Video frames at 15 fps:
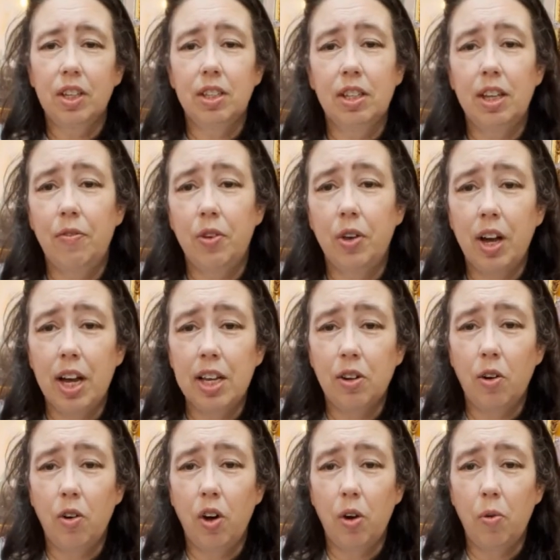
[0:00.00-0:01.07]
If you guys
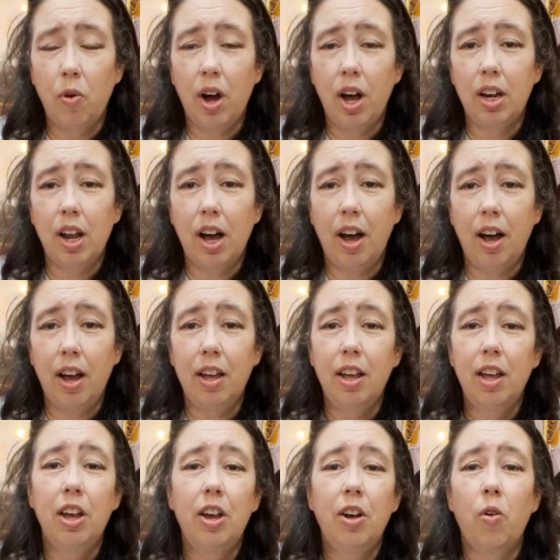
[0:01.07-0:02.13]
are on Whatnot
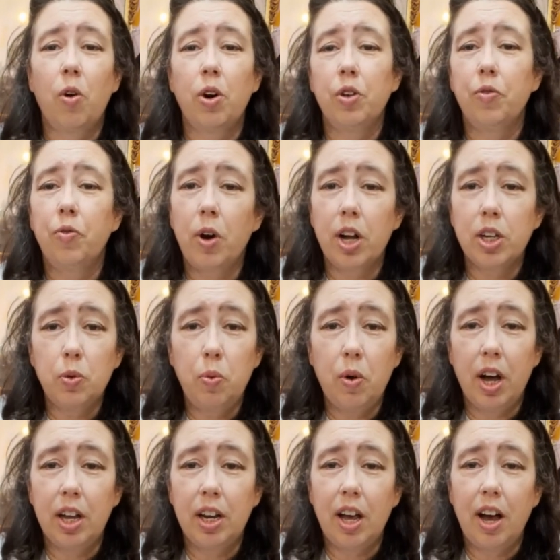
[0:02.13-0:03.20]
or you've watched
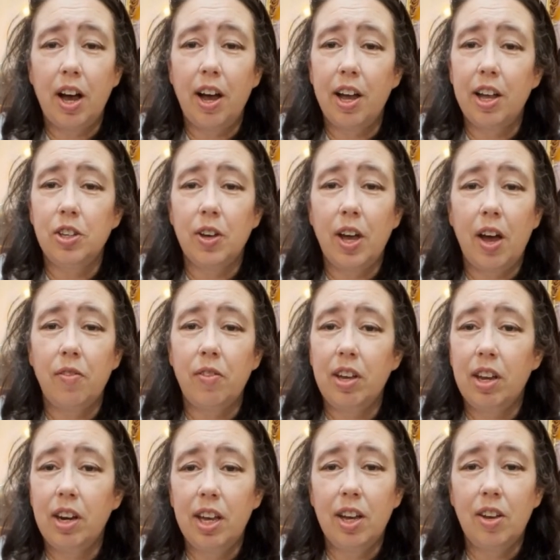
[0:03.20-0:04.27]
Whatnot and you have
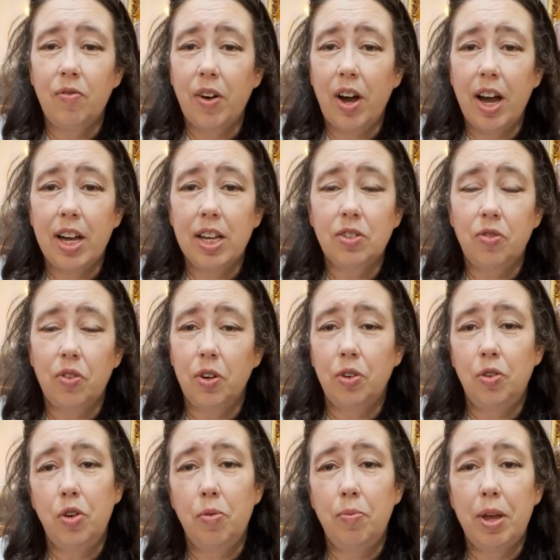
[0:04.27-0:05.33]
any advice for a
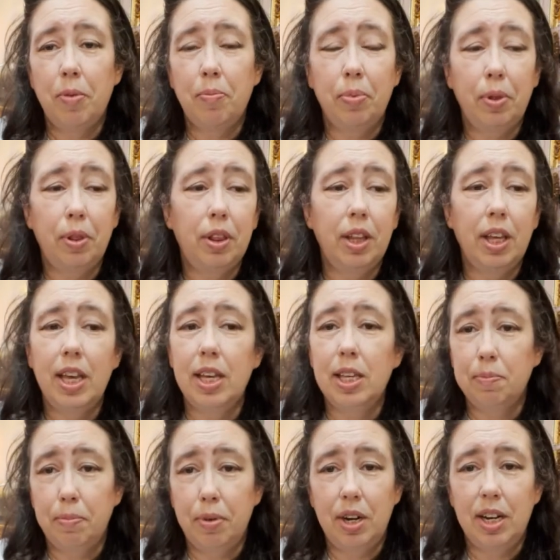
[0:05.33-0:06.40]
newbie, please
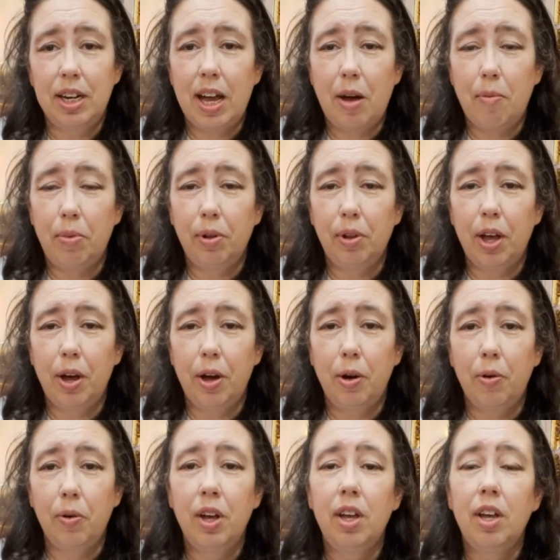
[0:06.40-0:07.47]
put it down
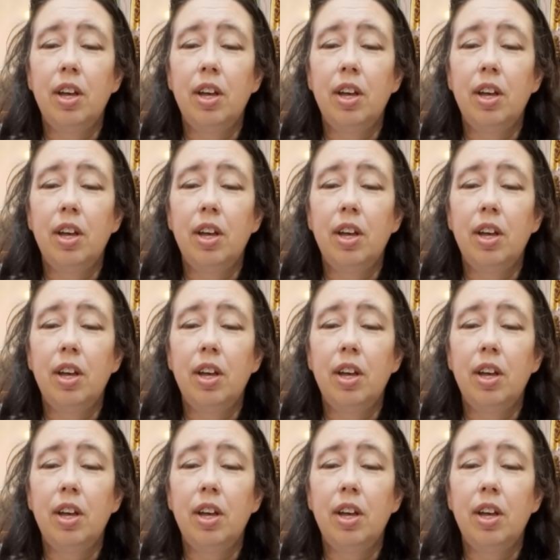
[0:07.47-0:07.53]
below.